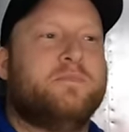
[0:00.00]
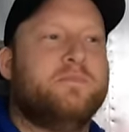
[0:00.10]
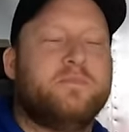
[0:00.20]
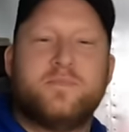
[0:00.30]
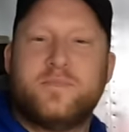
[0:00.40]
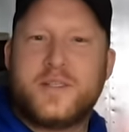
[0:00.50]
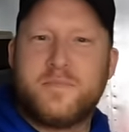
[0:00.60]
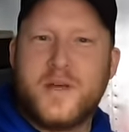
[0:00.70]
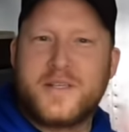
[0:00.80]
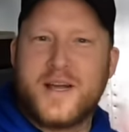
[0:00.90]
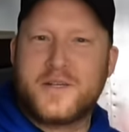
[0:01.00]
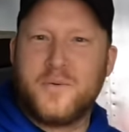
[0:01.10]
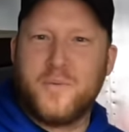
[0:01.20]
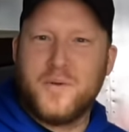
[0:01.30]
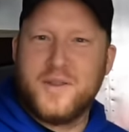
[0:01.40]
Hmm, smells
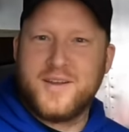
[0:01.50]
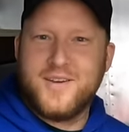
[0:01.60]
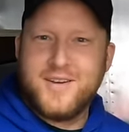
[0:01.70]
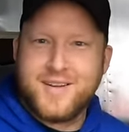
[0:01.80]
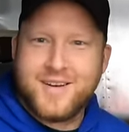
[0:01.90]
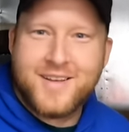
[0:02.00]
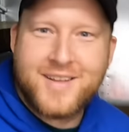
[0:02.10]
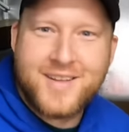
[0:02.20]
actually really good.